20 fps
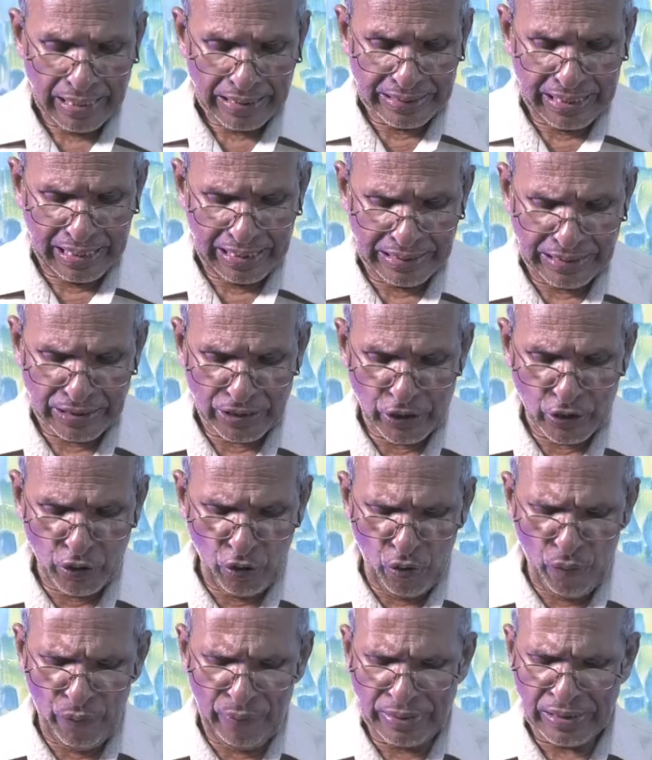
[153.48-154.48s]
The
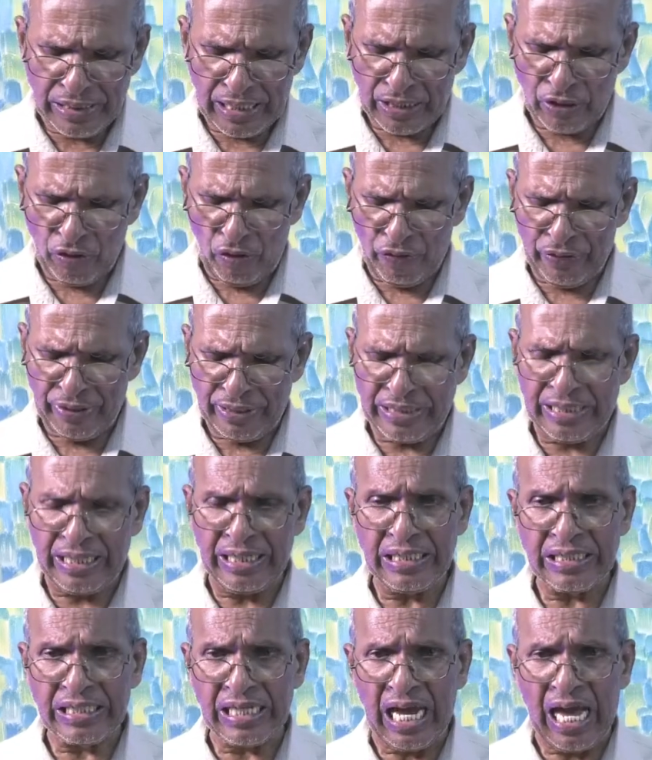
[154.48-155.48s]
Jewish
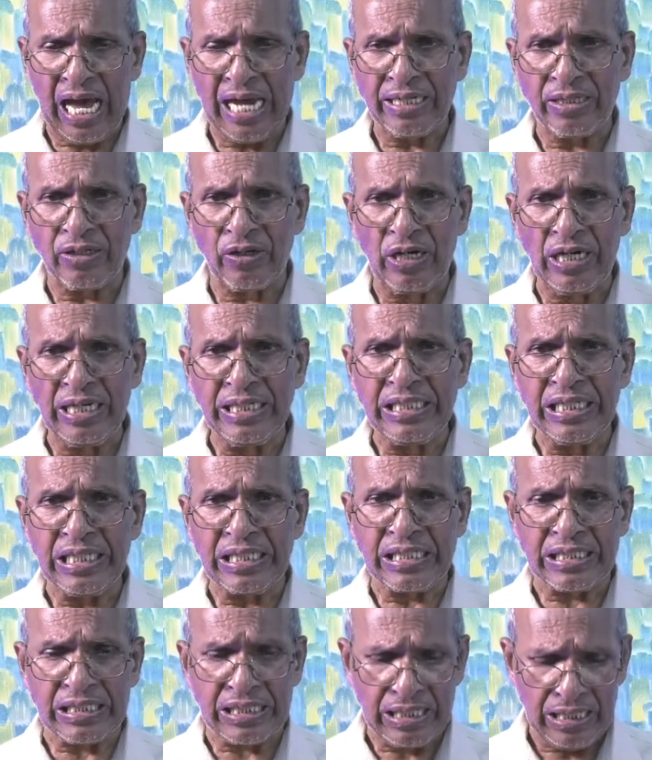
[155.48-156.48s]
authorities and
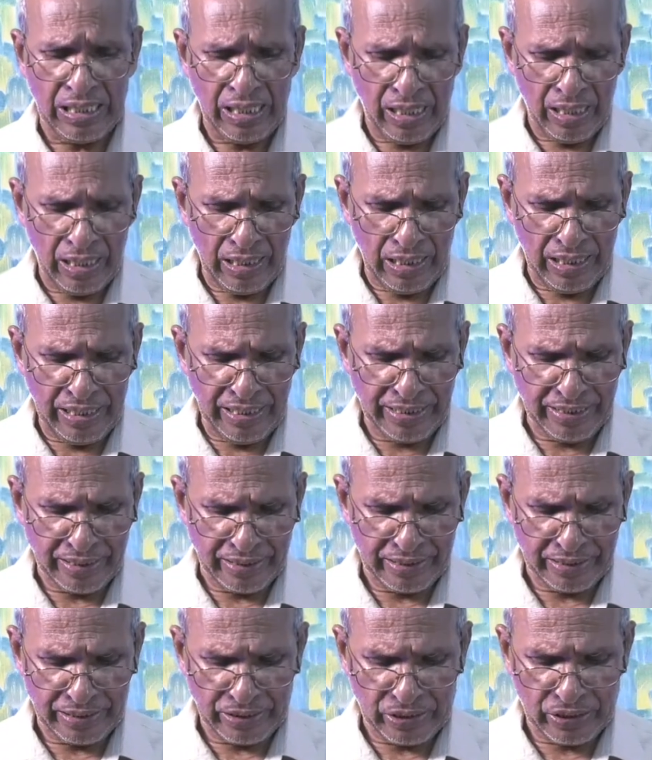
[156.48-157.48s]
religious
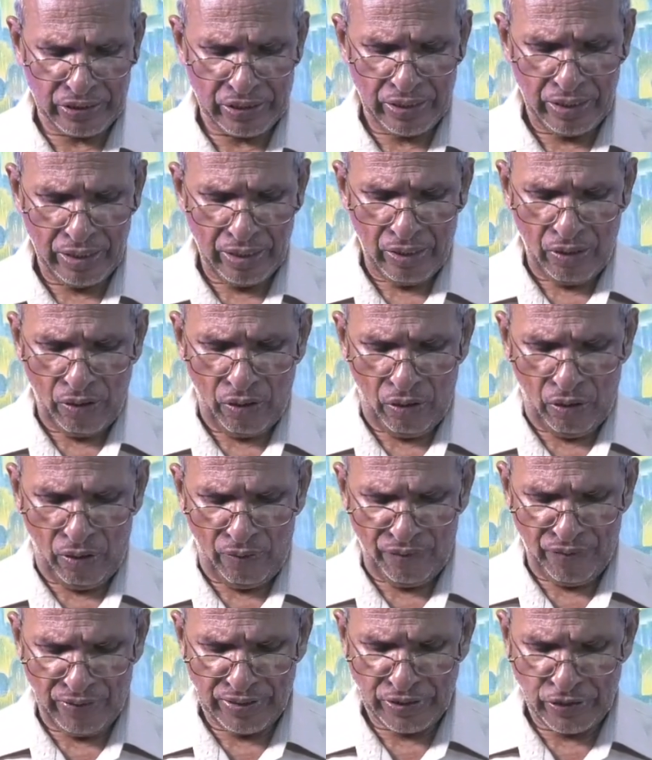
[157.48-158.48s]
leaders
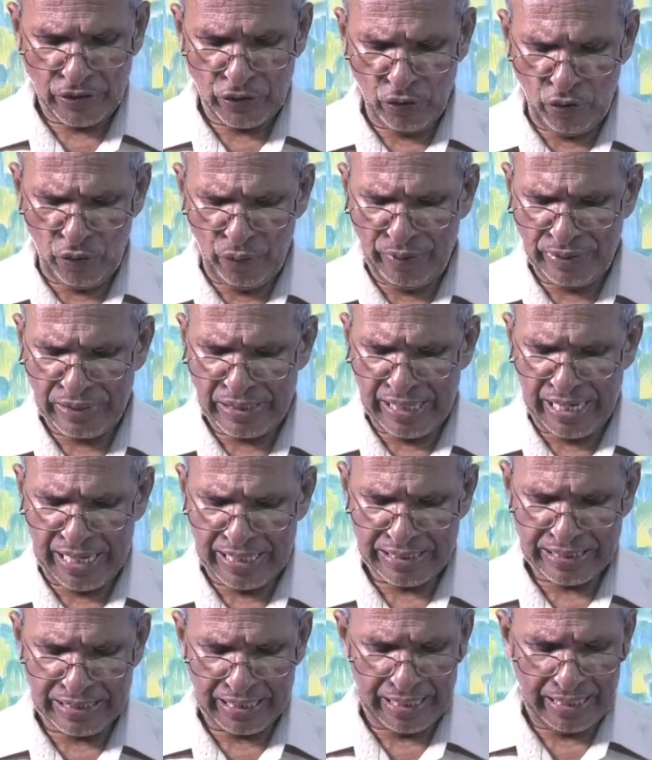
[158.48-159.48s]
of a Jewish
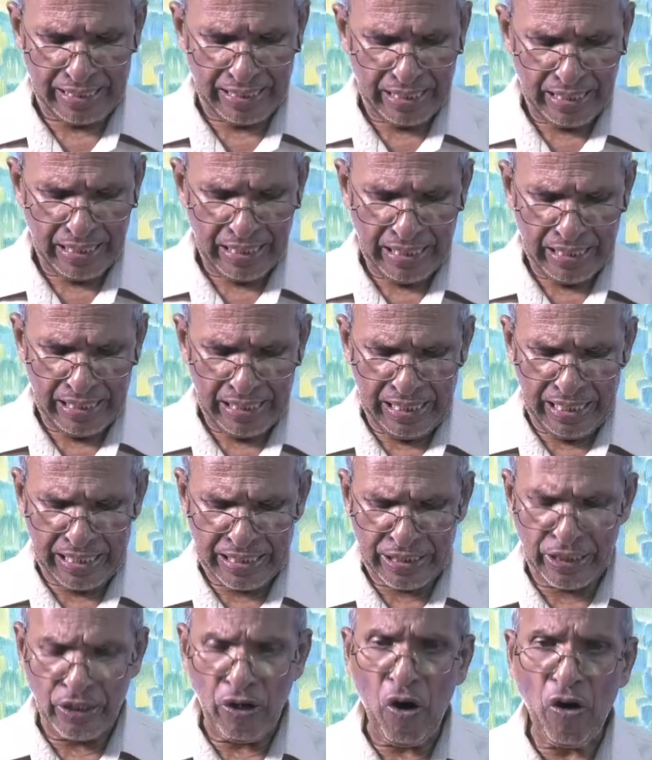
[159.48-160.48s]
nation
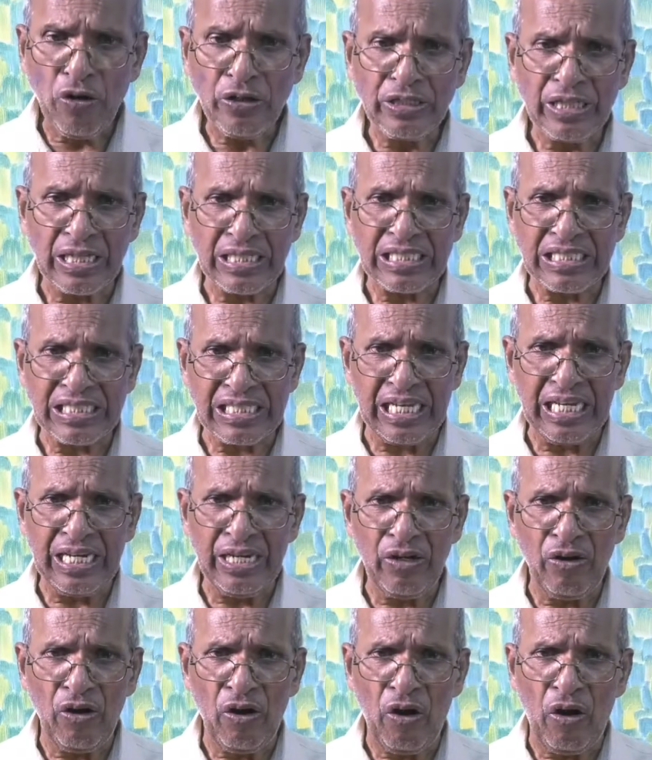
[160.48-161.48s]
ignored the
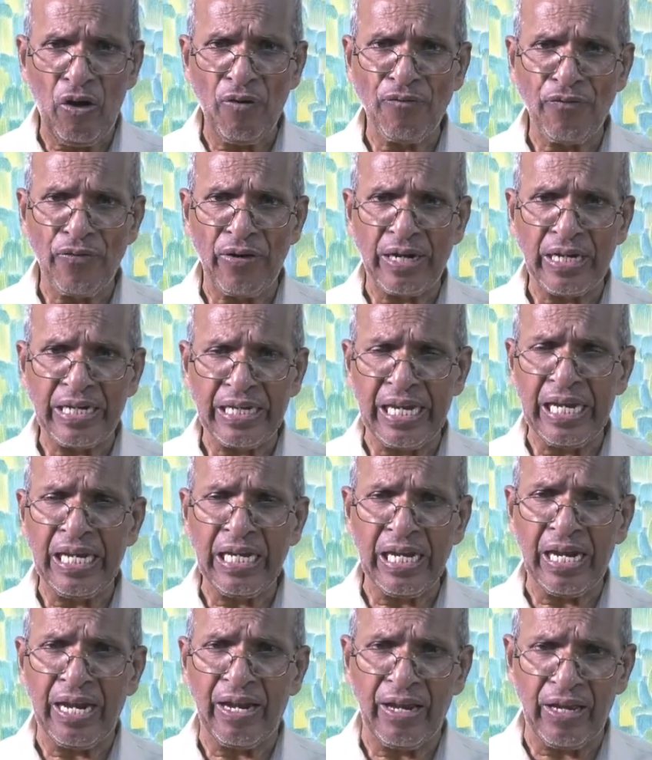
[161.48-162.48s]
sin of
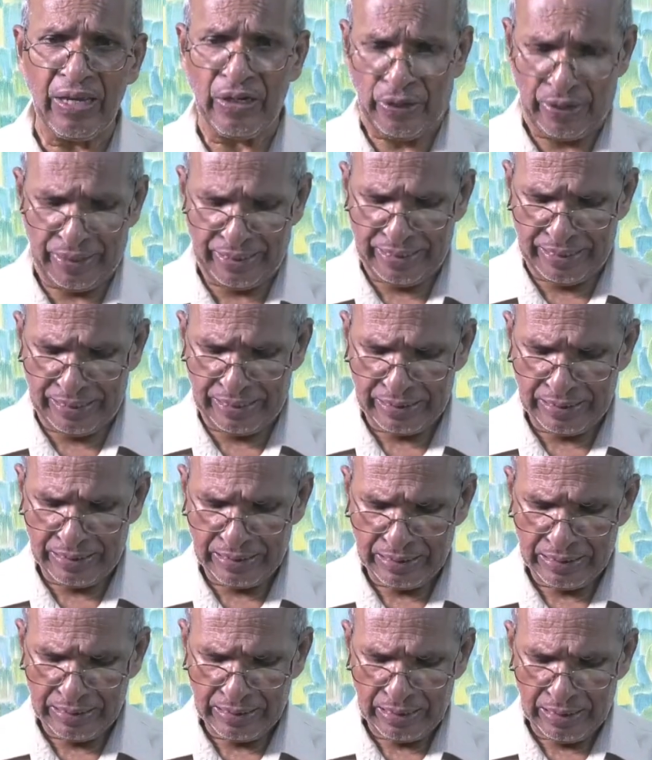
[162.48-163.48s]
King Herod
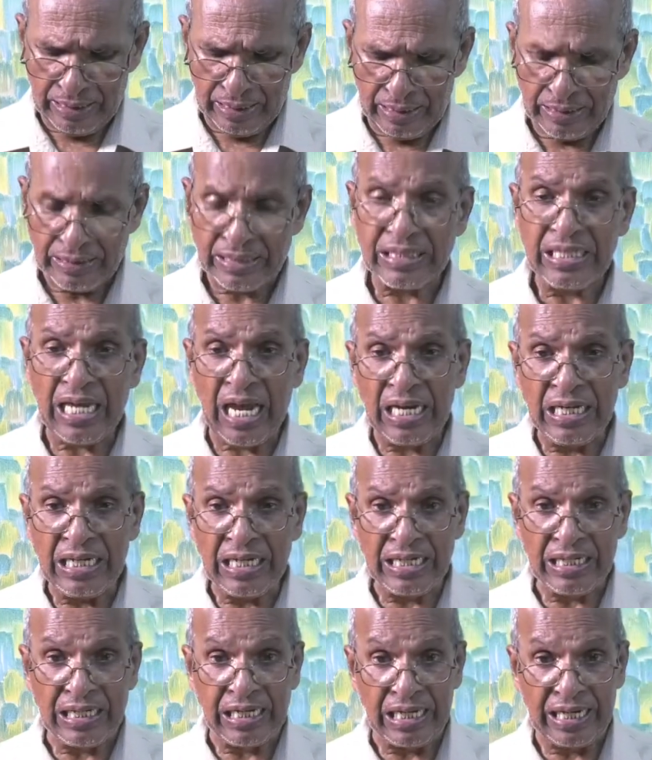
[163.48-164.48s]

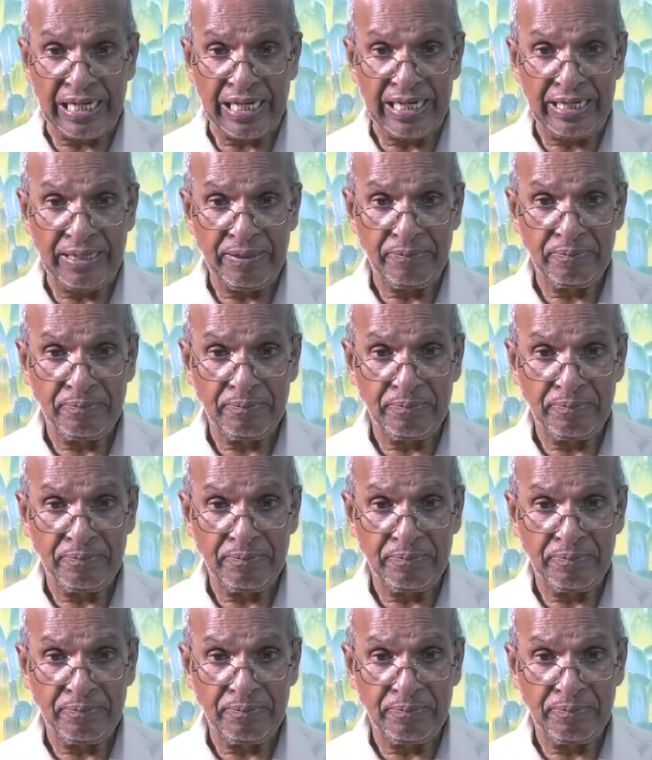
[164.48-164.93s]
silently.